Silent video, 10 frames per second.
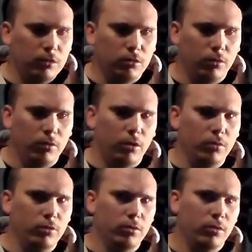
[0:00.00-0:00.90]
So
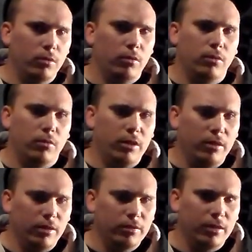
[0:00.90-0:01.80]
those 3
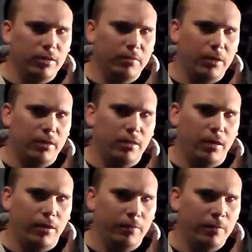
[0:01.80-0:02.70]
things I did right
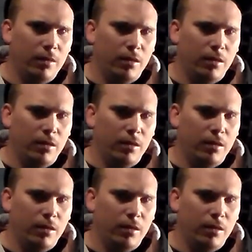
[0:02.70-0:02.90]
there